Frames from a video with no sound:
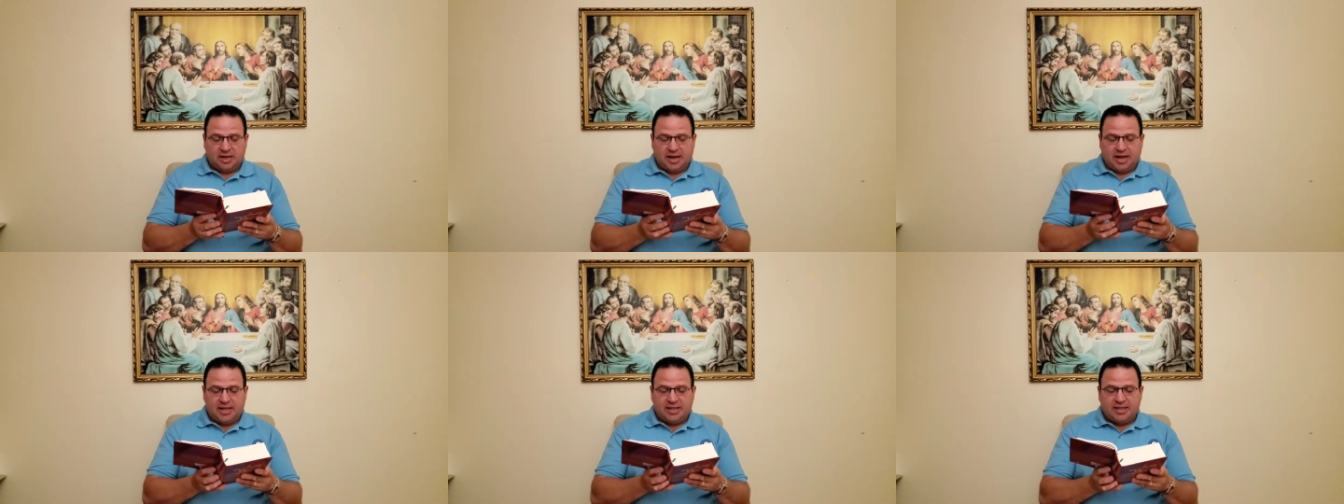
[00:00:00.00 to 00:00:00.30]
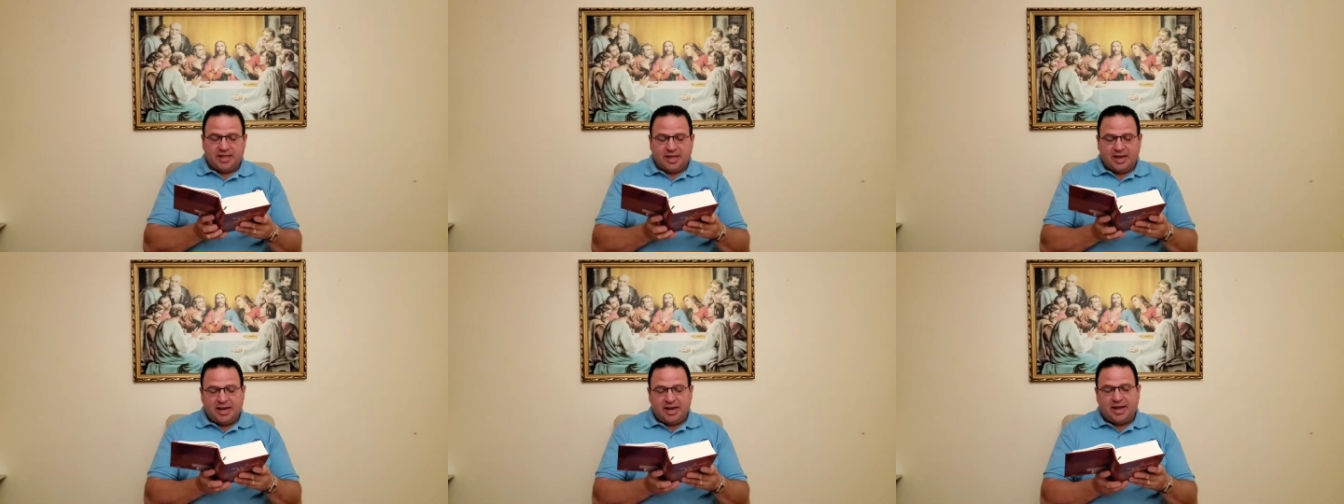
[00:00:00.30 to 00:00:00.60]
And
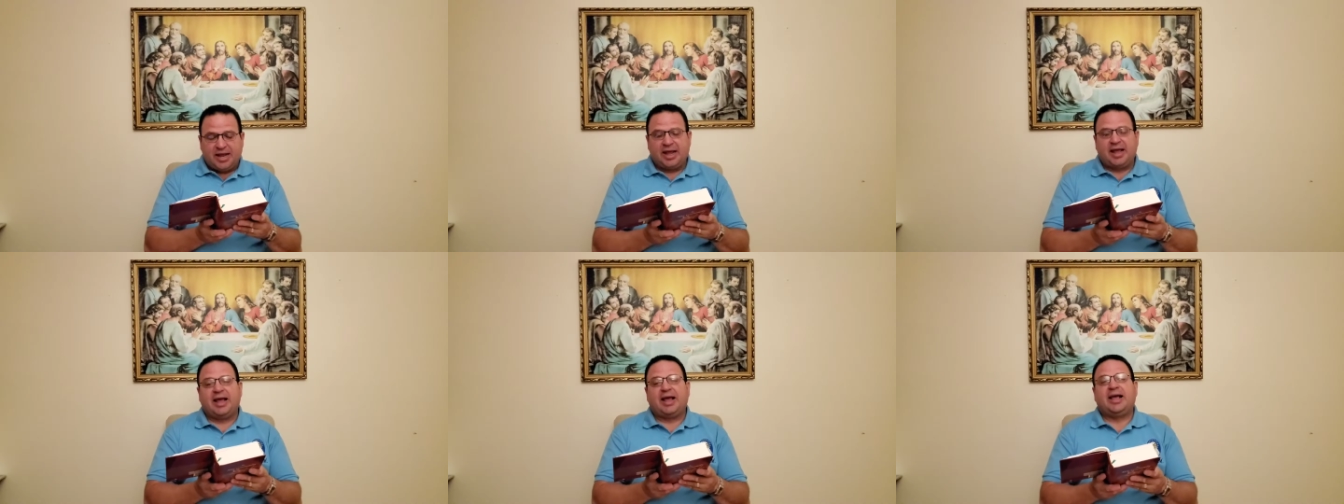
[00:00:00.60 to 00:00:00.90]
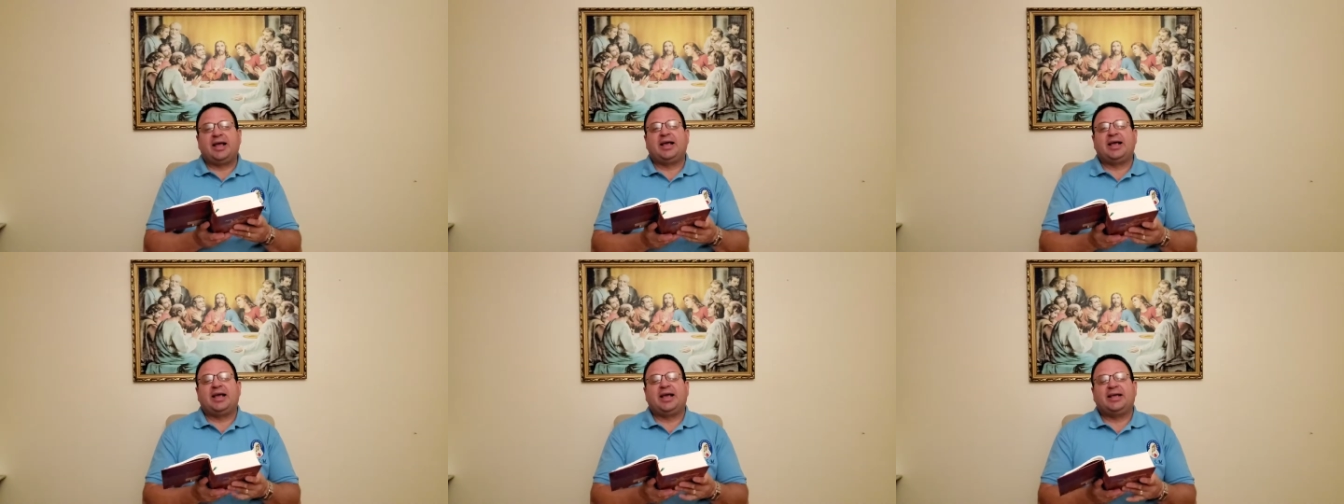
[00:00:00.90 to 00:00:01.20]
then
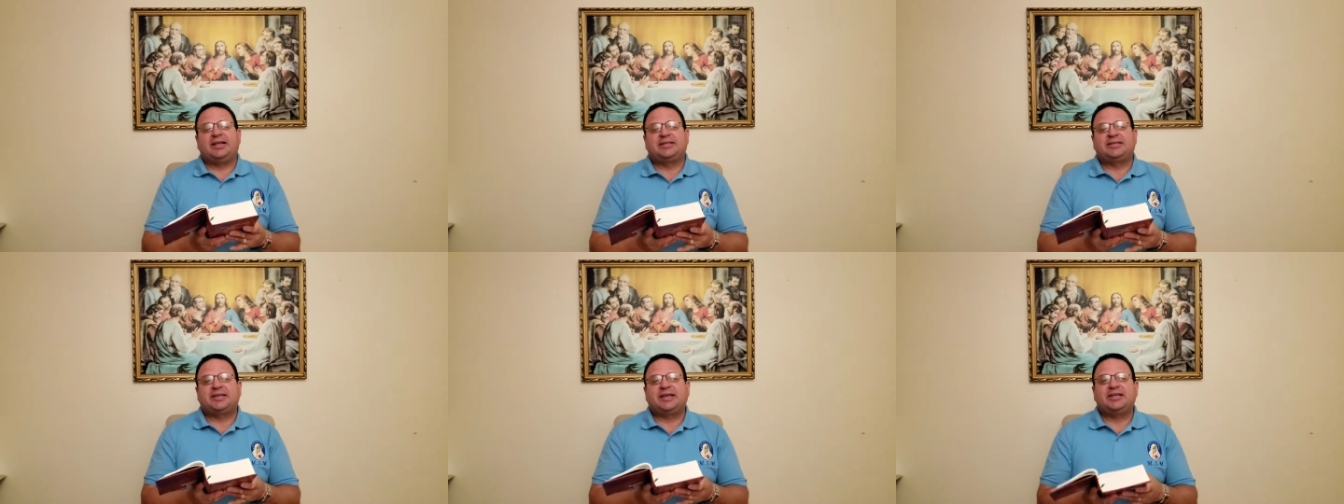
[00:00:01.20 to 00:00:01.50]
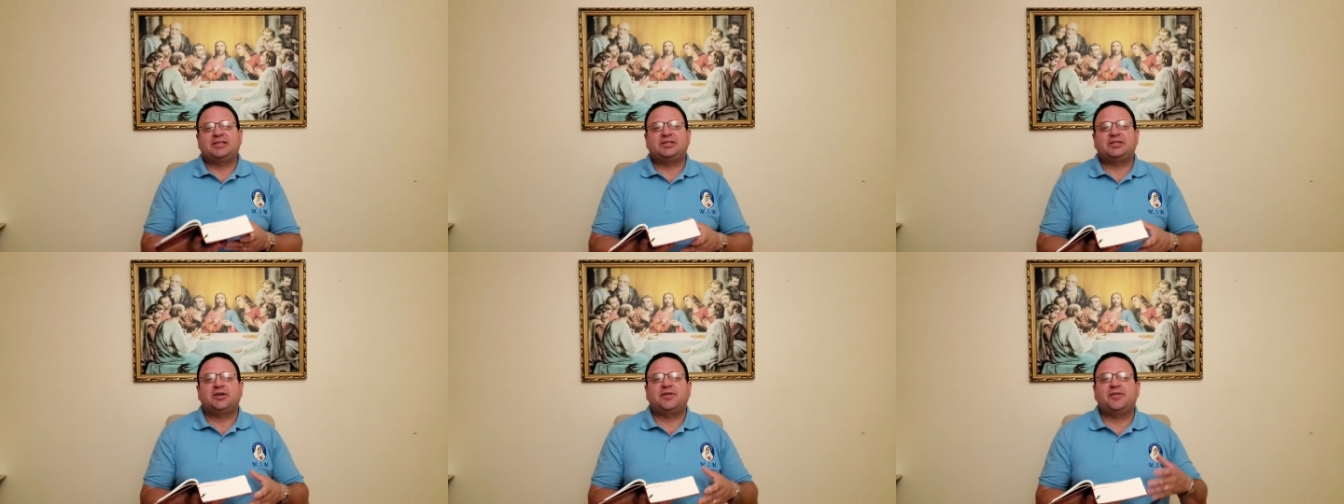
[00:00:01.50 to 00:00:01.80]
it
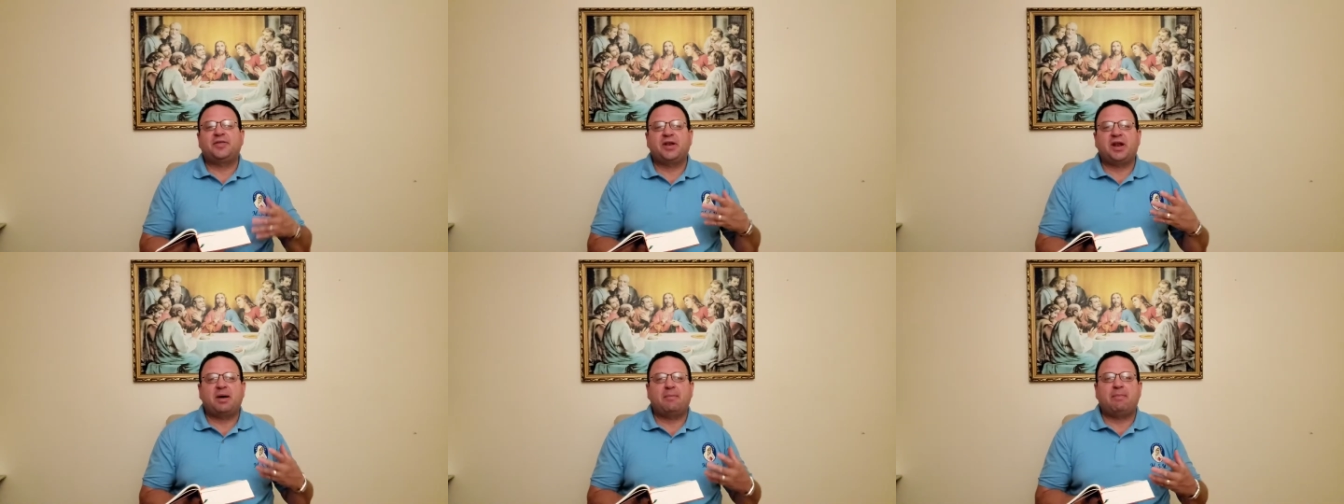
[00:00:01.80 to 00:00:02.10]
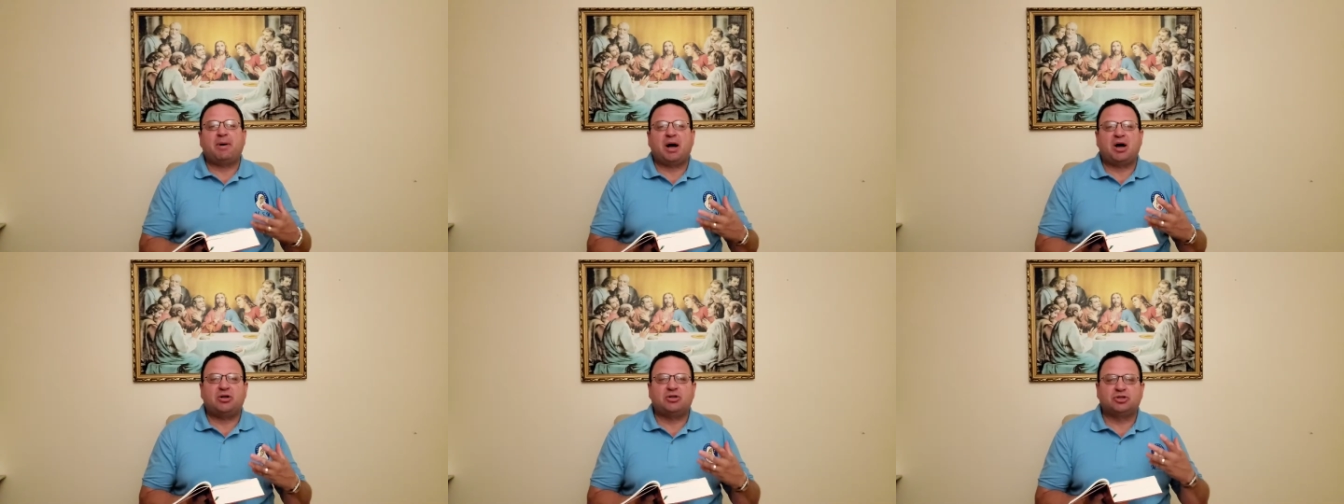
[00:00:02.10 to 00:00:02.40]
says something
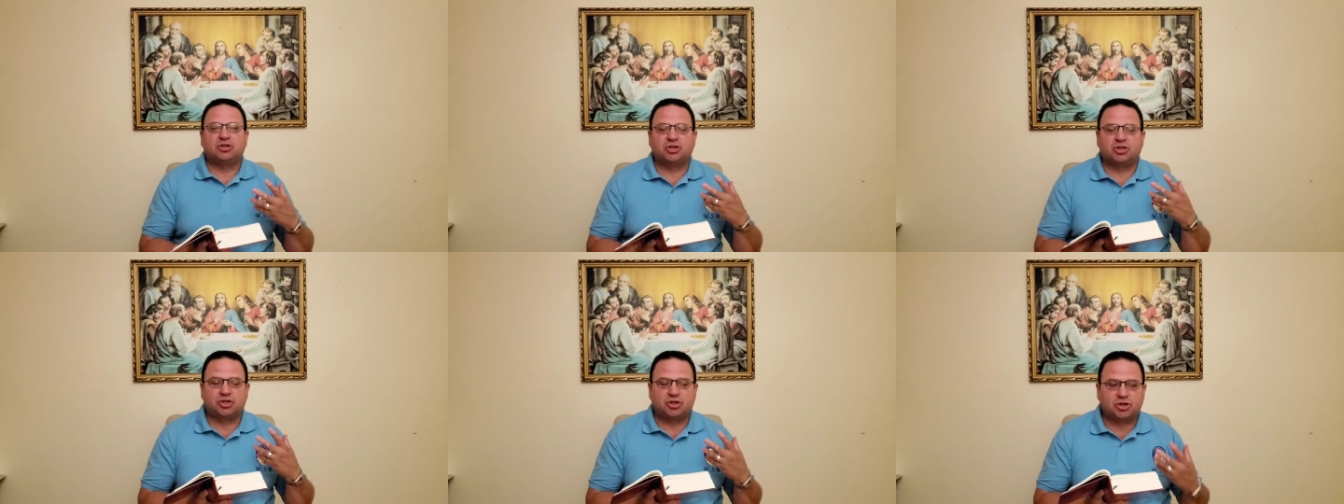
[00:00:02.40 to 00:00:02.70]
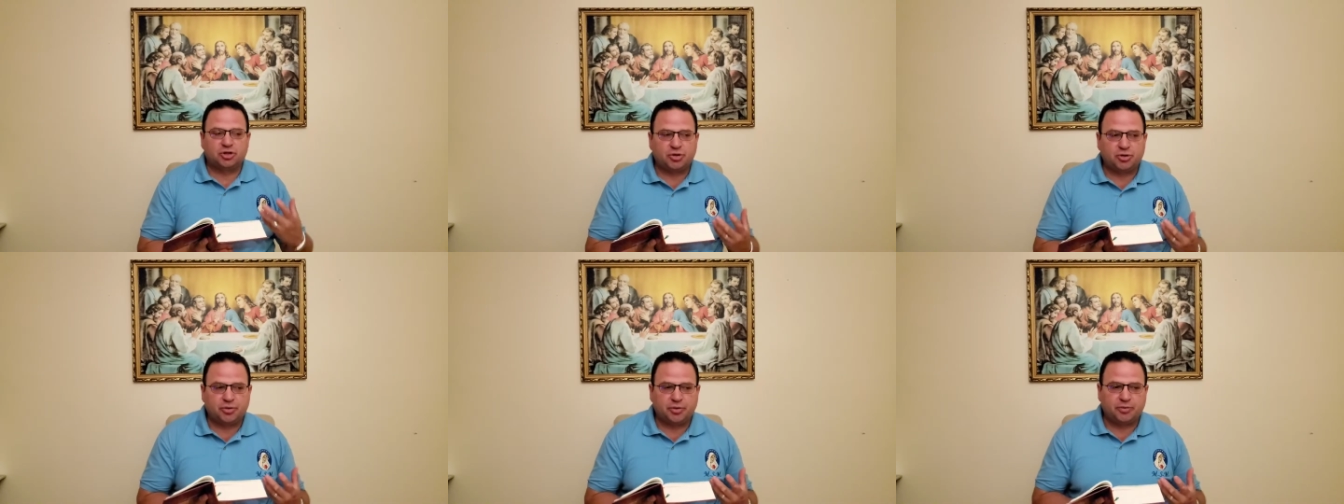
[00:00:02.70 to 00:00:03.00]
about the
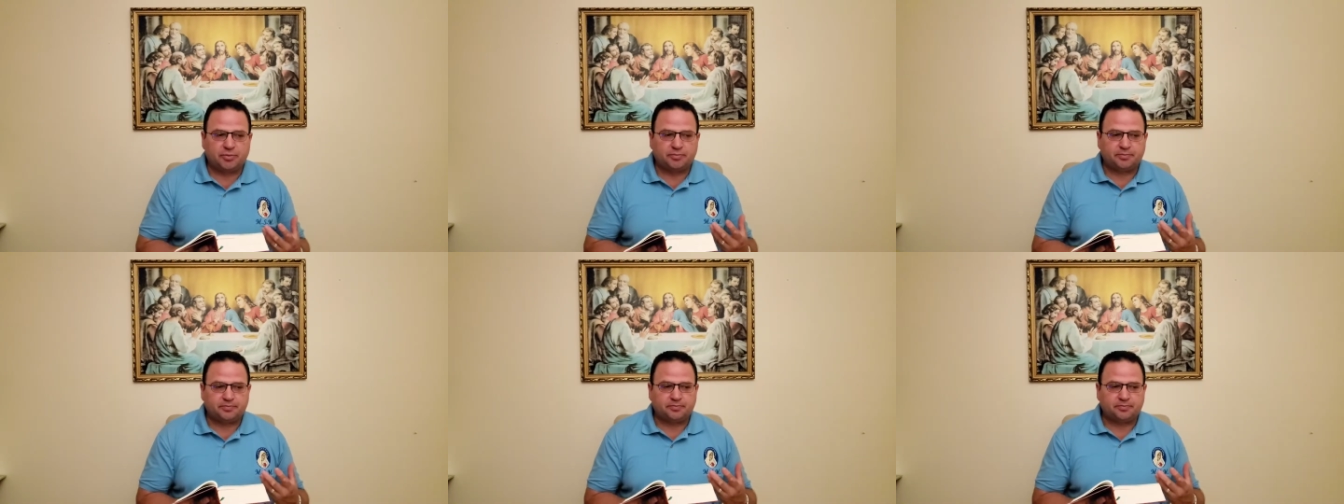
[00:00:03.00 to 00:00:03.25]
truth.